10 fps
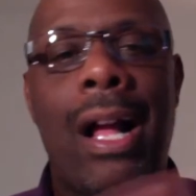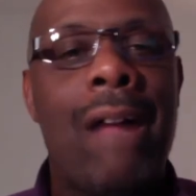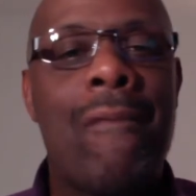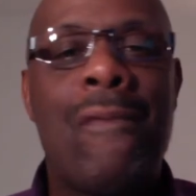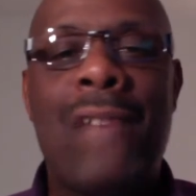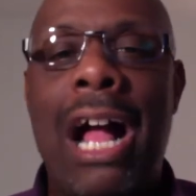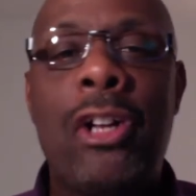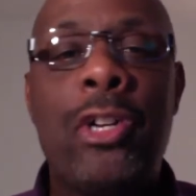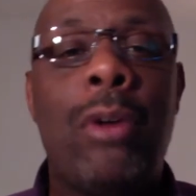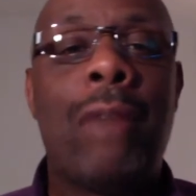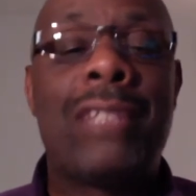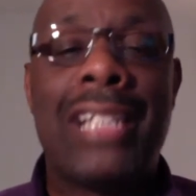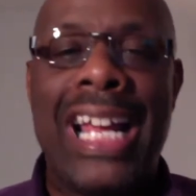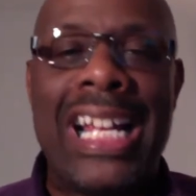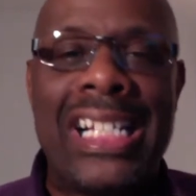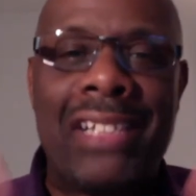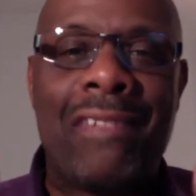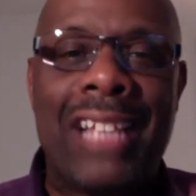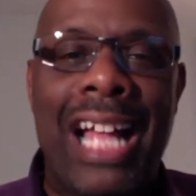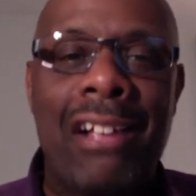a value of tens of
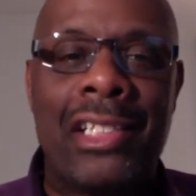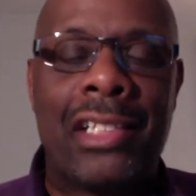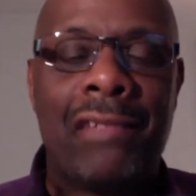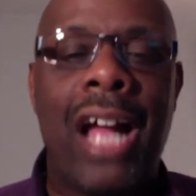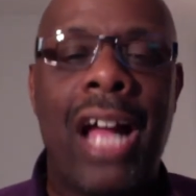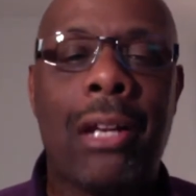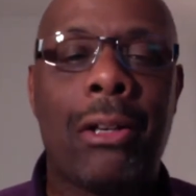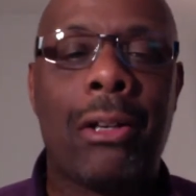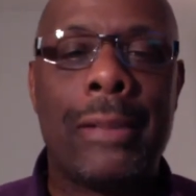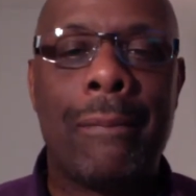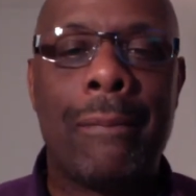thousands of dollars,